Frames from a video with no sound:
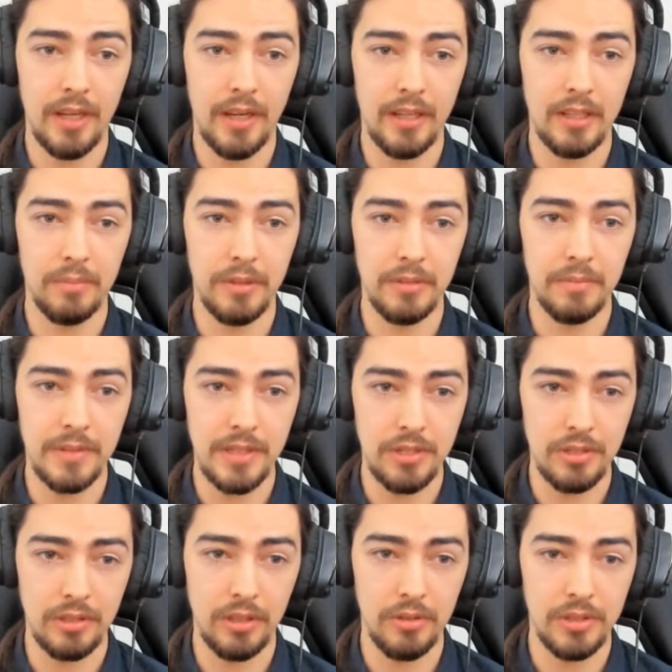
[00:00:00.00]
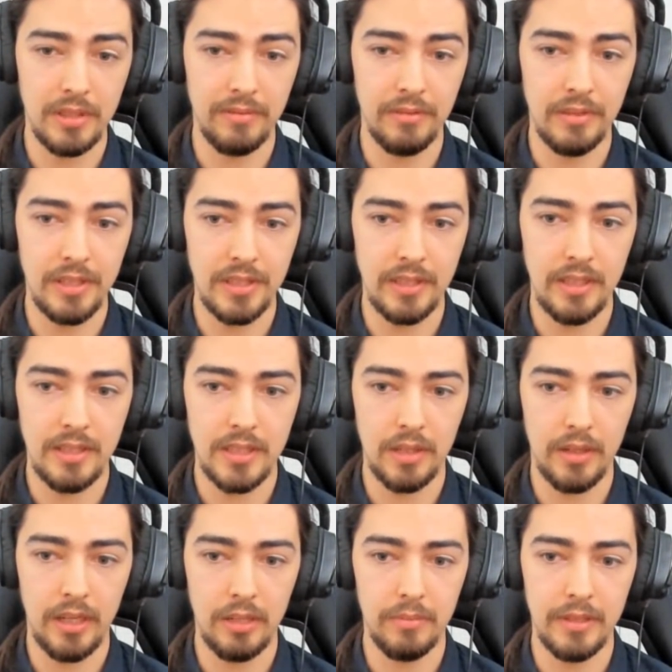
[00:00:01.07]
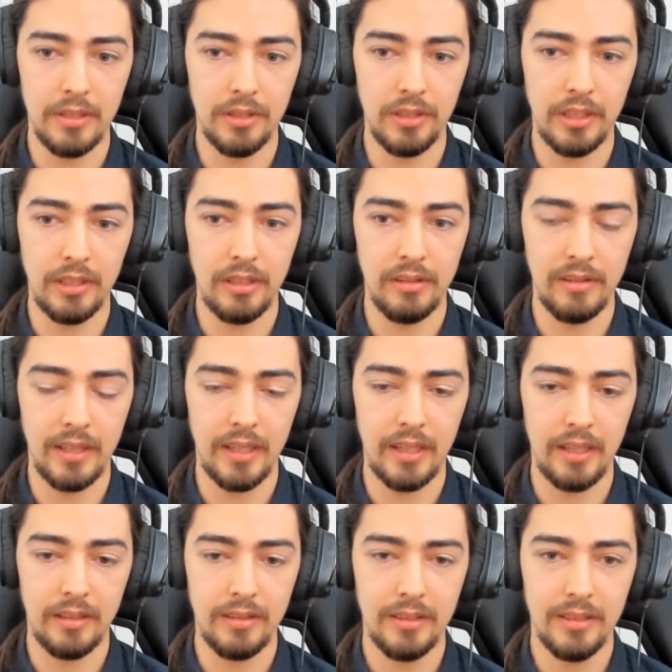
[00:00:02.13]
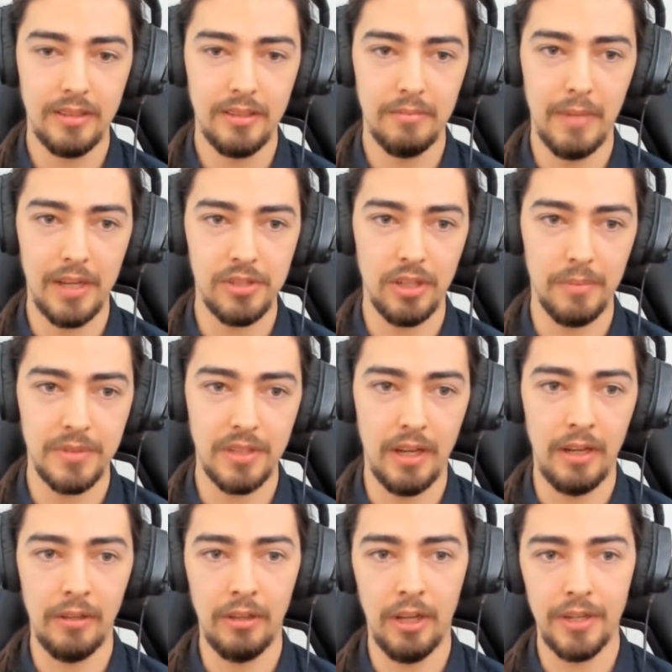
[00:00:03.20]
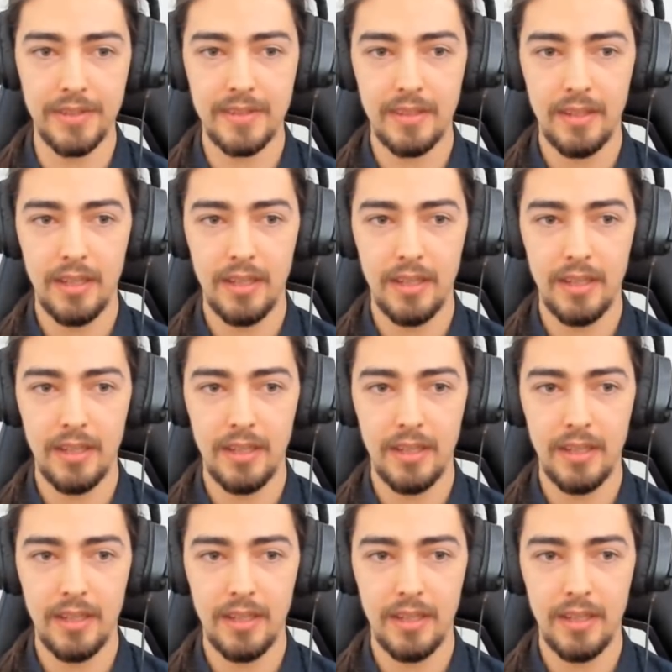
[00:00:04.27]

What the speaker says: and I had been position coaching for Niski, so I had been looking at their matchups a lot.